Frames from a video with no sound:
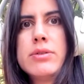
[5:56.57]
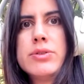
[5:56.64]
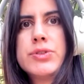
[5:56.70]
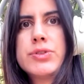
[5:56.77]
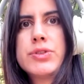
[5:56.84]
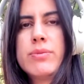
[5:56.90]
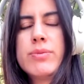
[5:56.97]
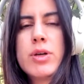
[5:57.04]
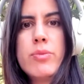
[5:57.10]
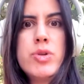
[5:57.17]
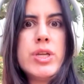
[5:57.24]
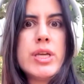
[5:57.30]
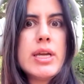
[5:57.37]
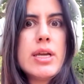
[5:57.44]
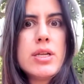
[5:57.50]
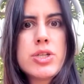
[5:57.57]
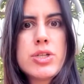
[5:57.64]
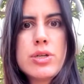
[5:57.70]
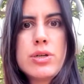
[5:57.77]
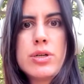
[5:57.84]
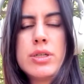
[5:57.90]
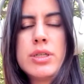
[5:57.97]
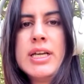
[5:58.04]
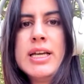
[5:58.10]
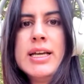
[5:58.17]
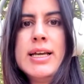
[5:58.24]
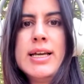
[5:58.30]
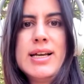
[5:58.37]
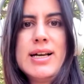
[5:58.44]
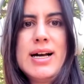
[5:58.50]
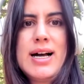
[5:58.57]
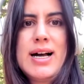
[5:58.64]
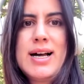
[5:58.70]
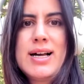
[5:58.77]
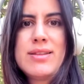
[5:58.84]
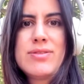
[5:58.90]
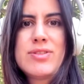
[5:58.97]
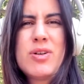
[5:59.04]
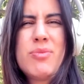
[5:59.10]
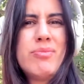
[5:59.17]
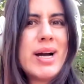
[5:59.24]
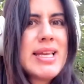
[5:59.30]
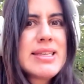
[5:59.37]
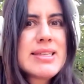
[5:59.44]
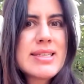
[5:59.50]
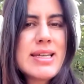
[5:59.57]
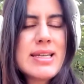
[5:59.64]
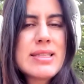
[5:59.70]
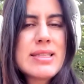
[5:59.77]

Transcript: also some communication and some mindset.